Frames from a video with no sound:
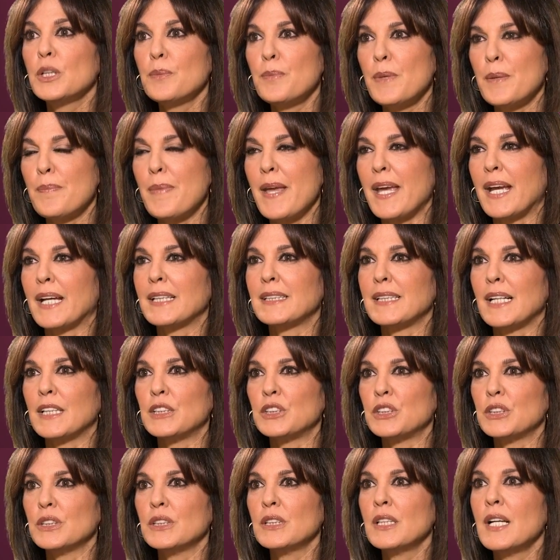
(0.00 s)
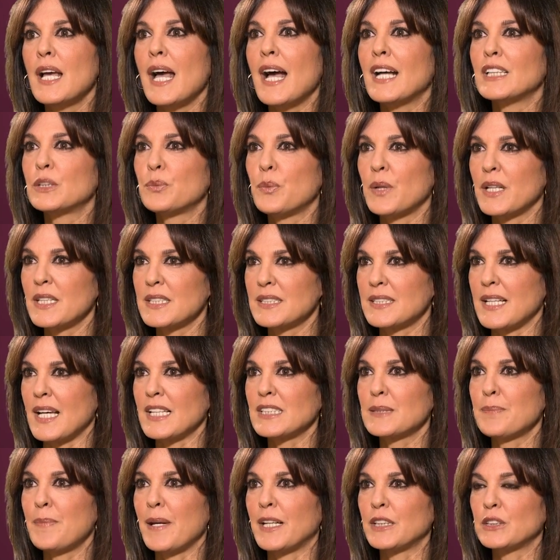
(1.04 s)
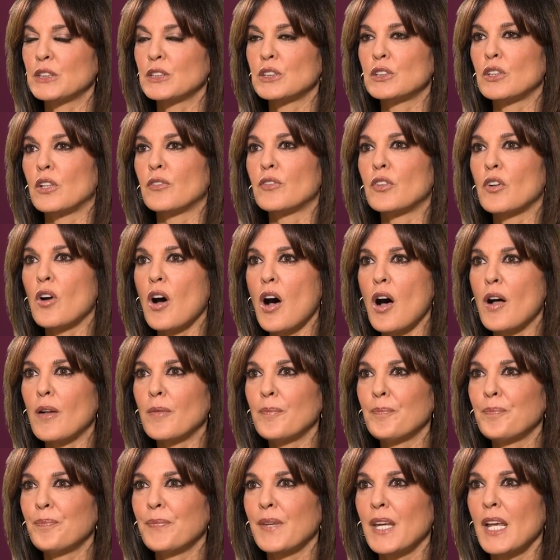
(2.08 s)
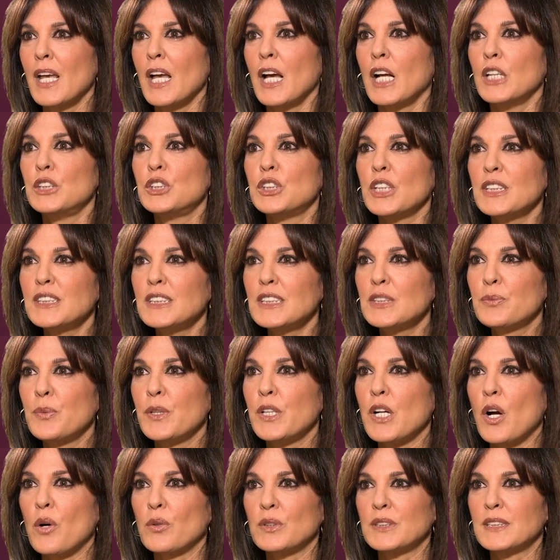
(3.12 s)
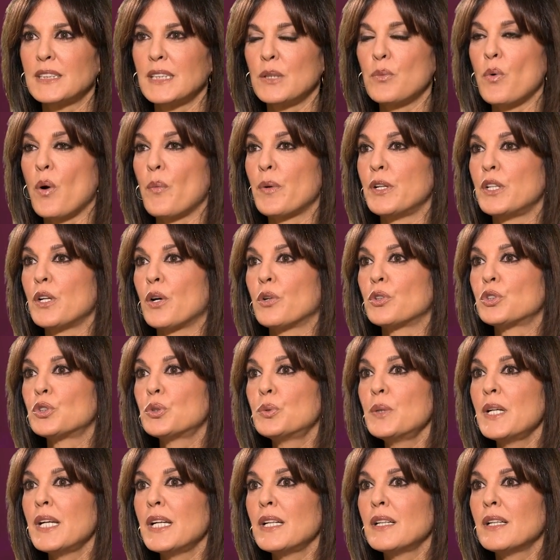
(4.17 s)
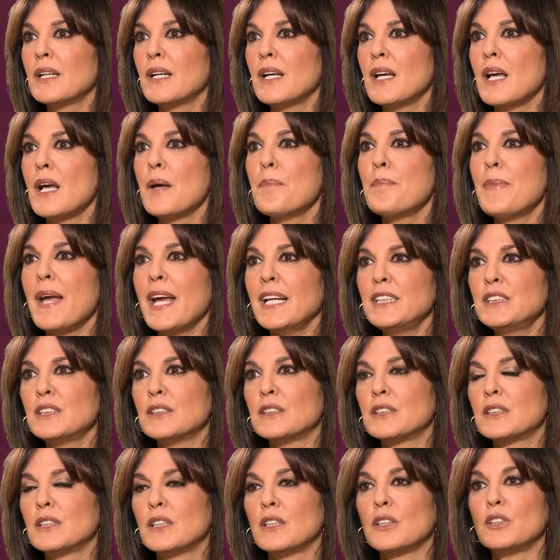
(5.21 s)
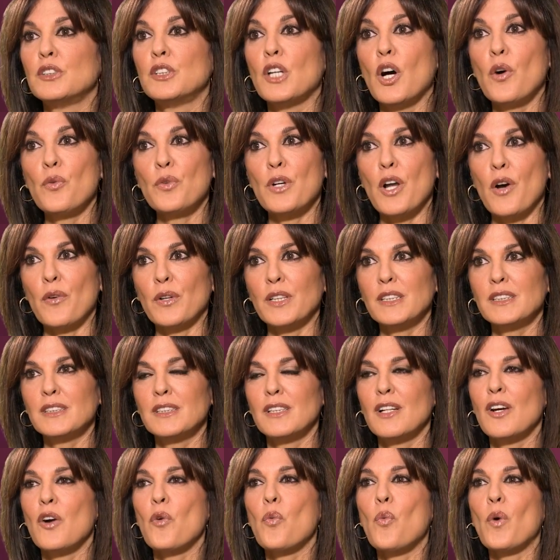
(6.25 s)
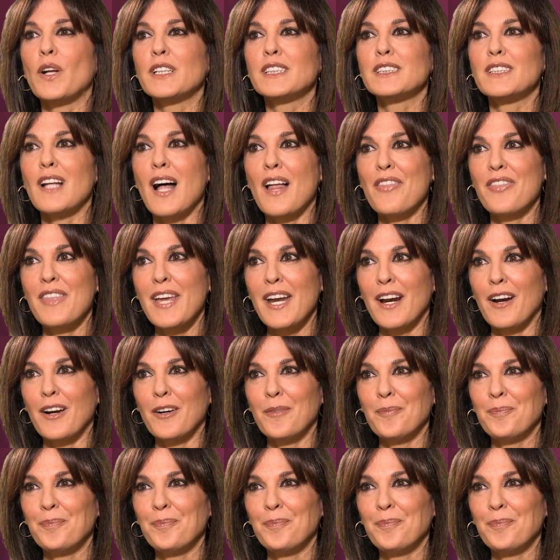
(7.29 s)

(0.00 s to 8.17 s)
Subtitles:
be paying attention as we assess patients overall. Just as we don't see what we don't treat, patients don't notice what's not there.